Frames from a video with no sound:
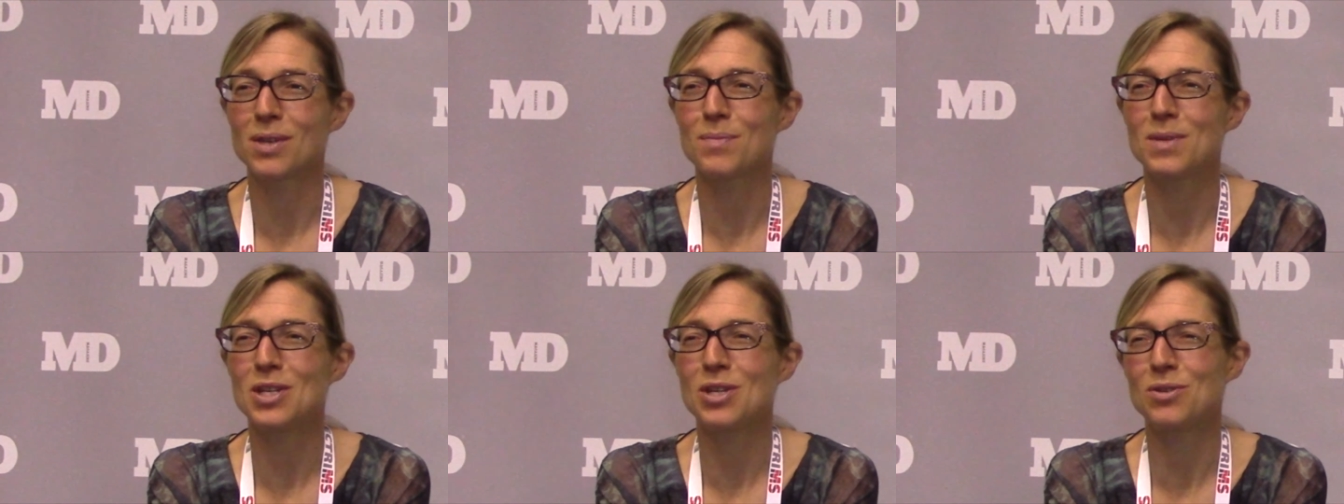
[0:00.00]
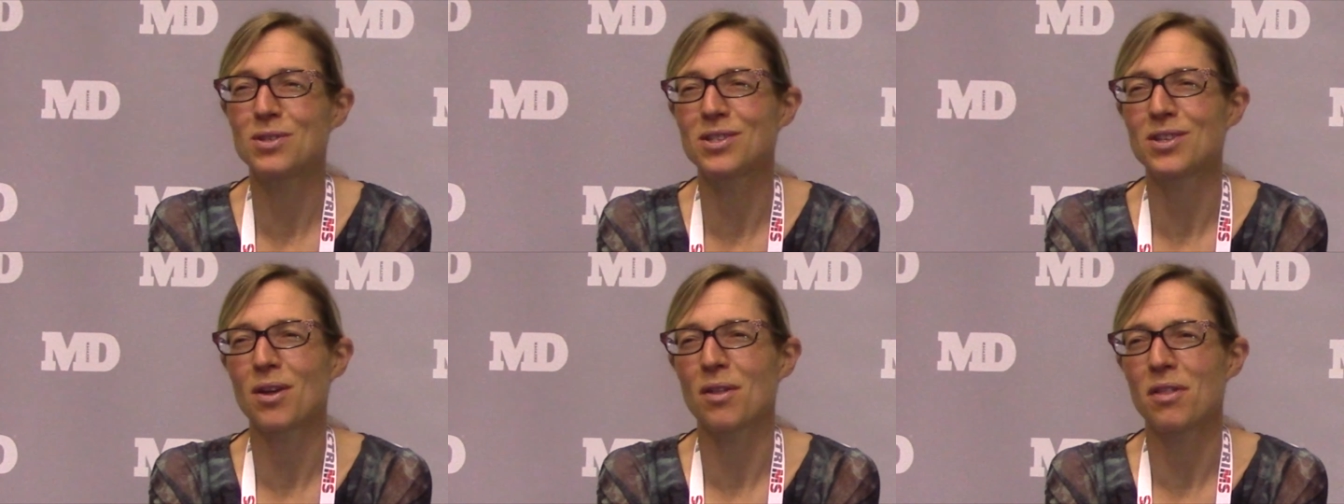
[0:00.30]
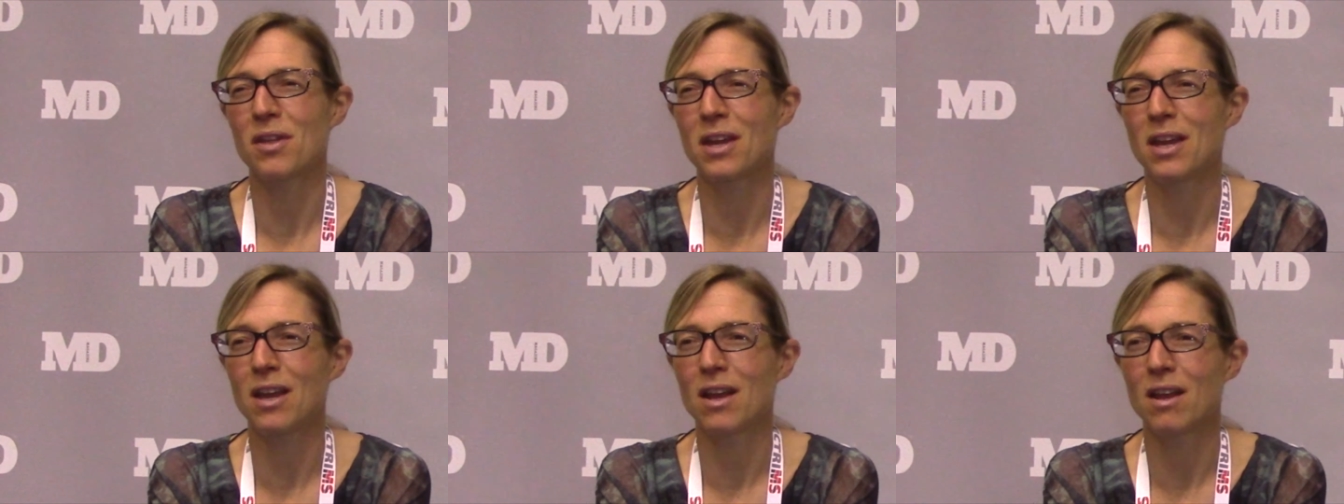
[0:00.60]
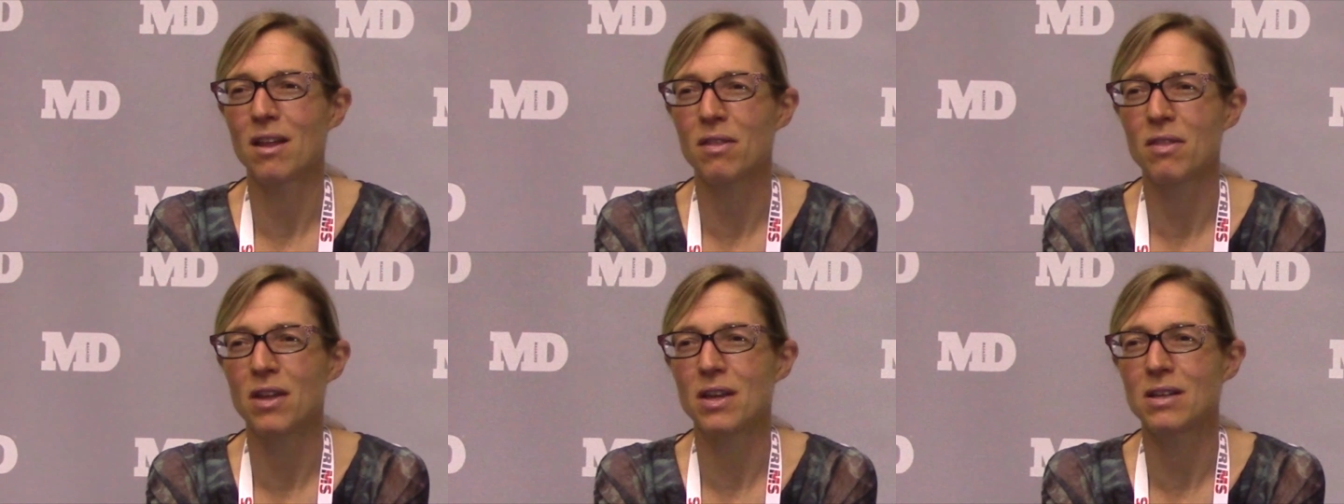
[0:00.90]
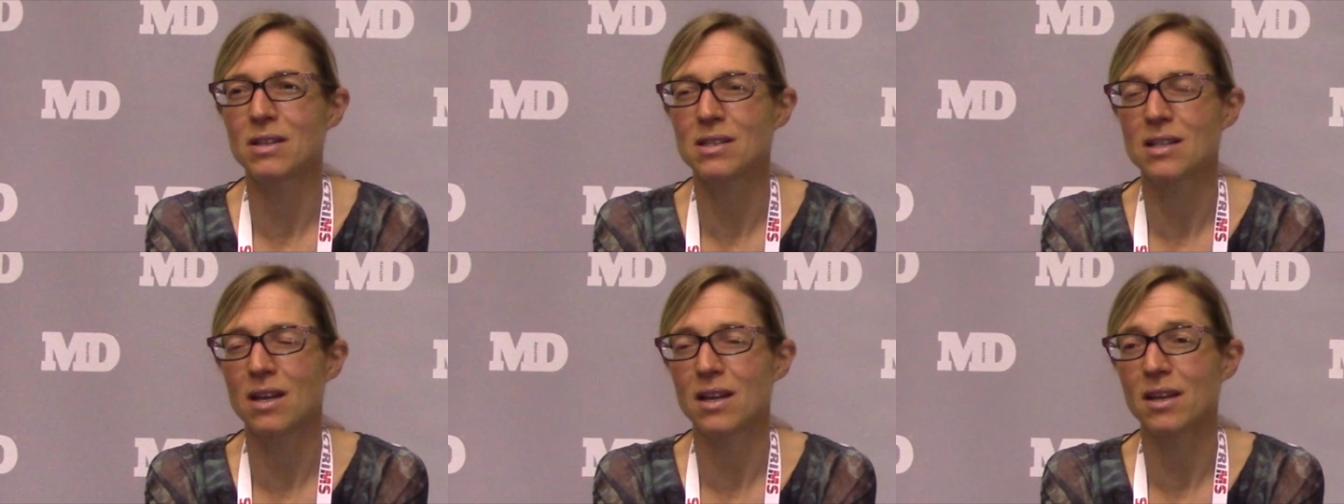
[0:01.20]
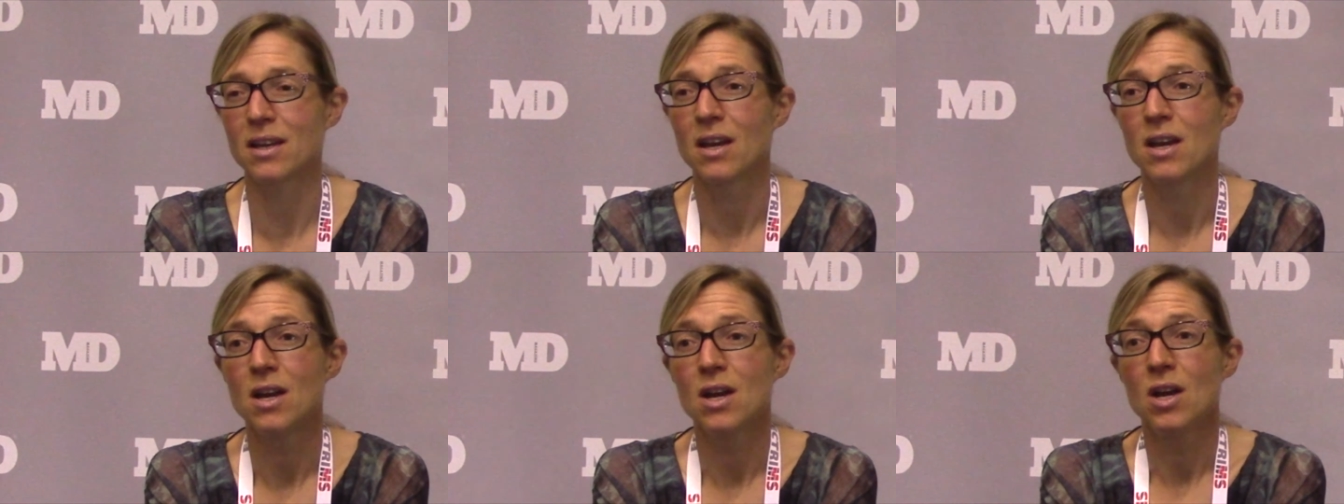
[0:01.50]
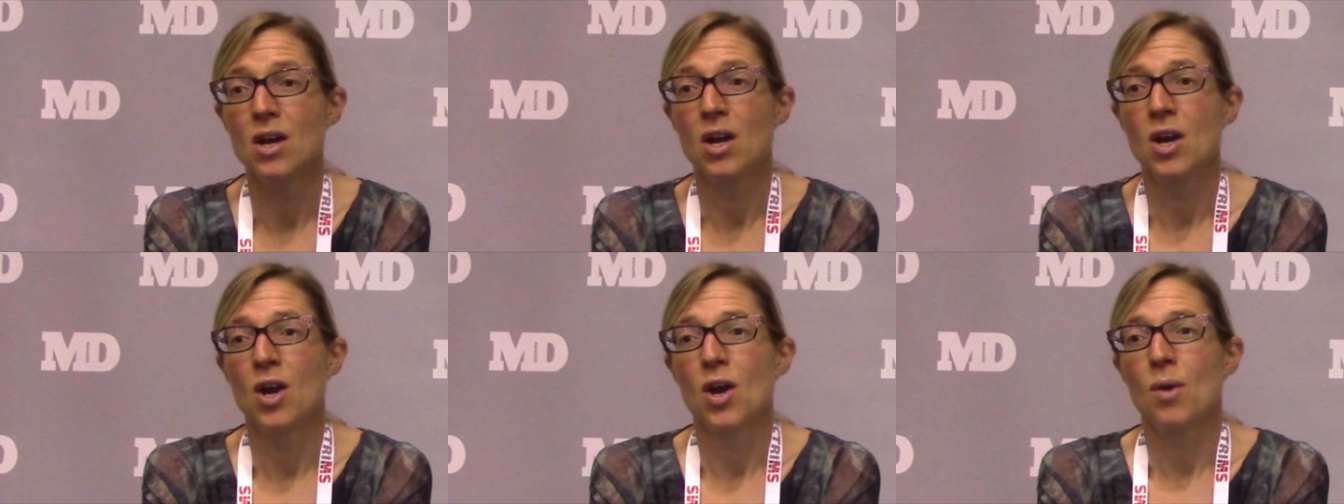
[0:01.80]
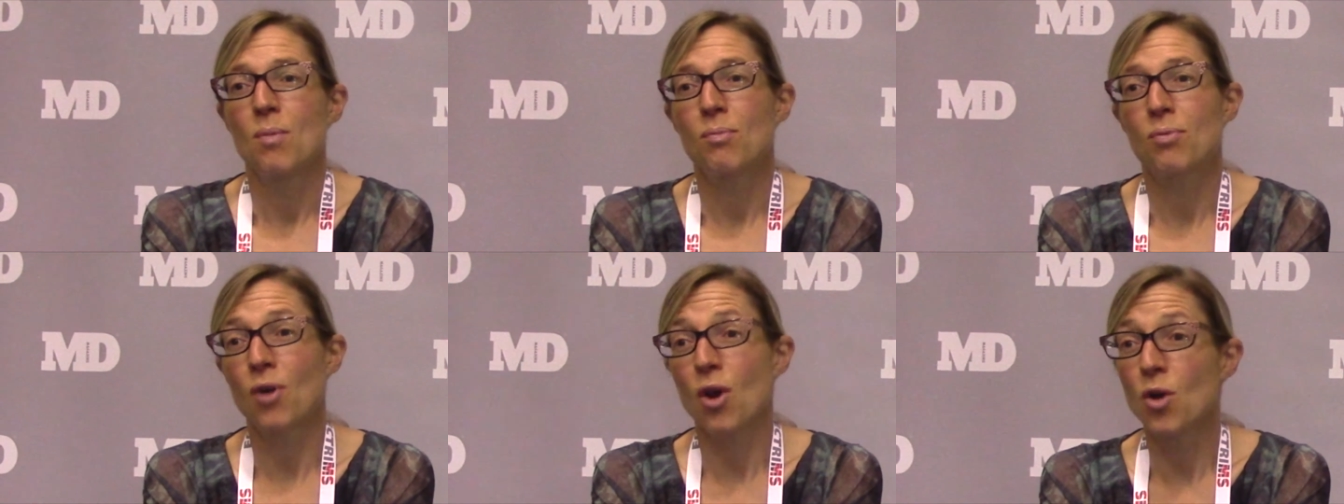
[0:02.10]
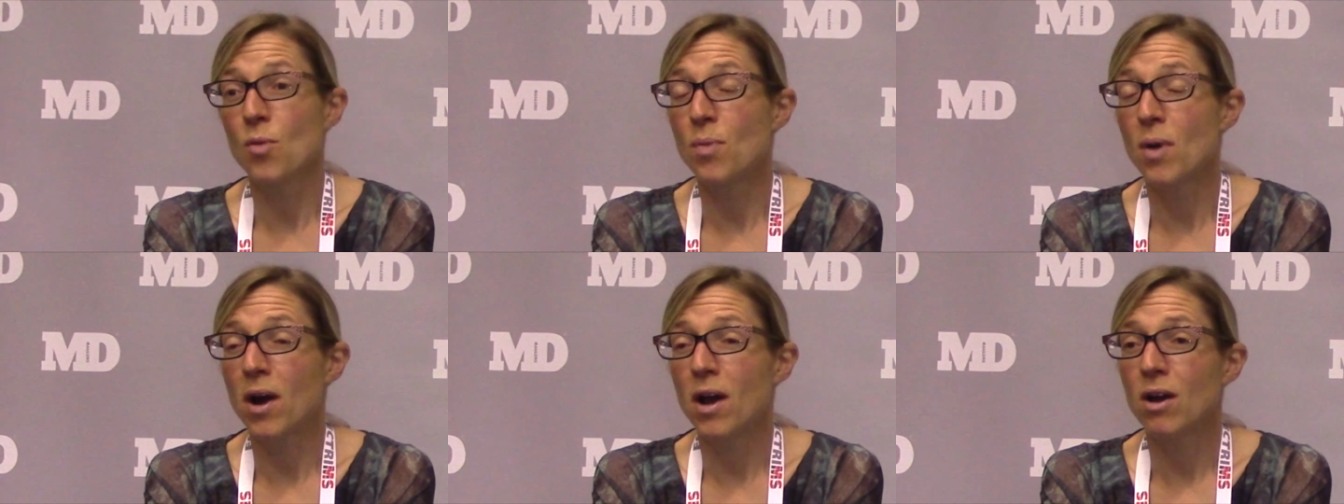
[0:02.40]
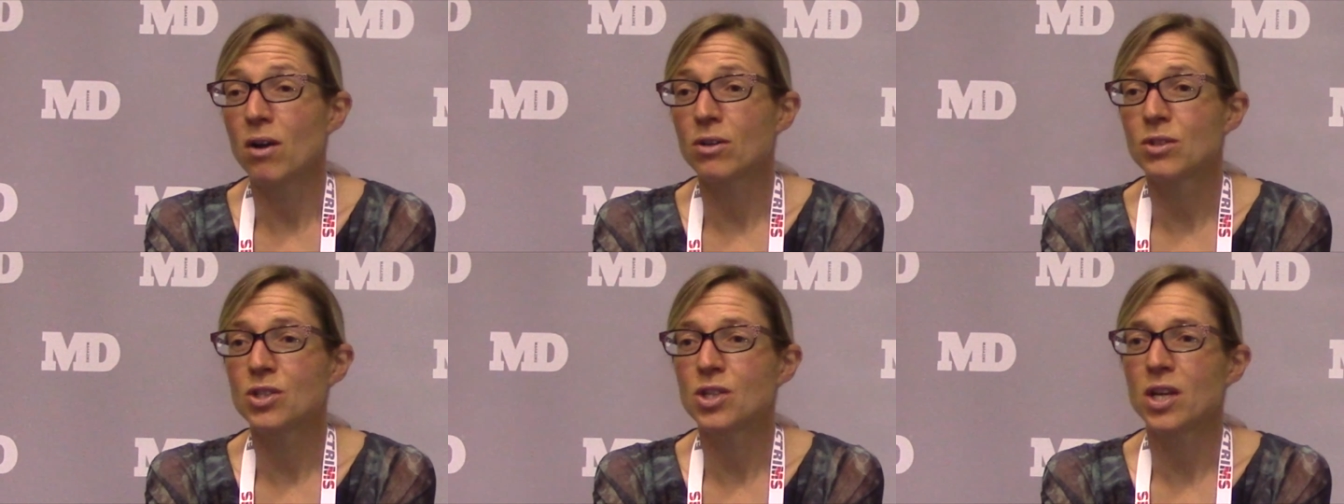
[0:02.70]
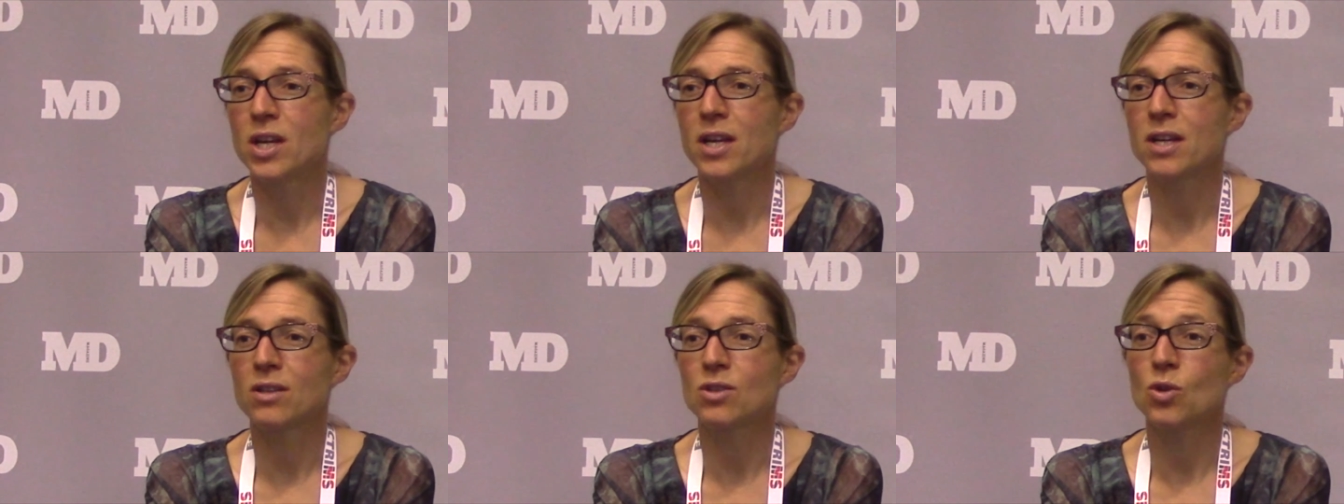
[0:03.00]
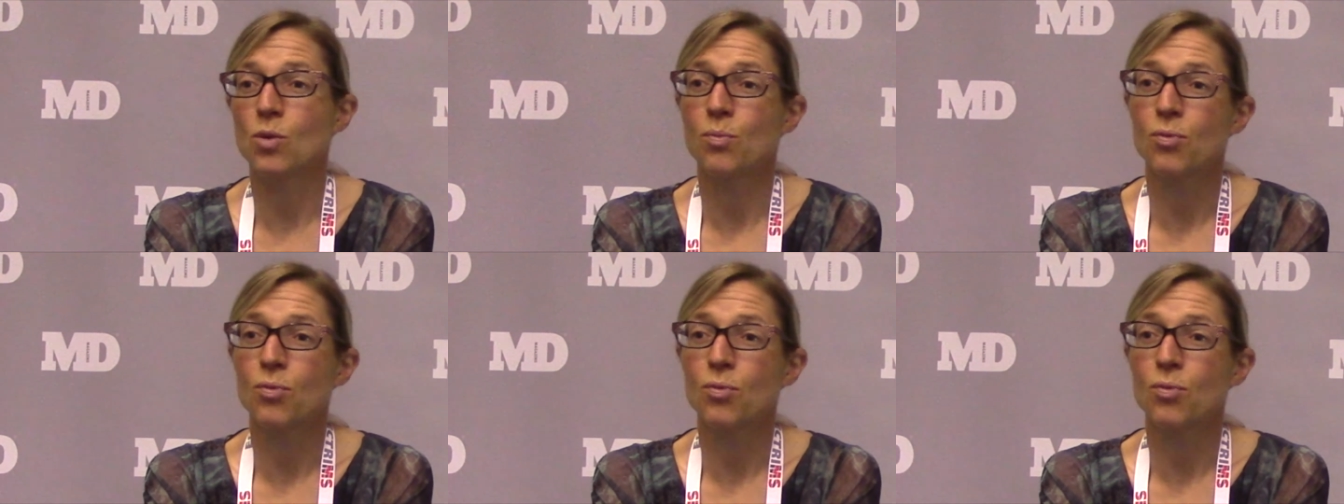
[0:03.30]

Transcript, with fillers: I mean, you start thinking of things like probiotics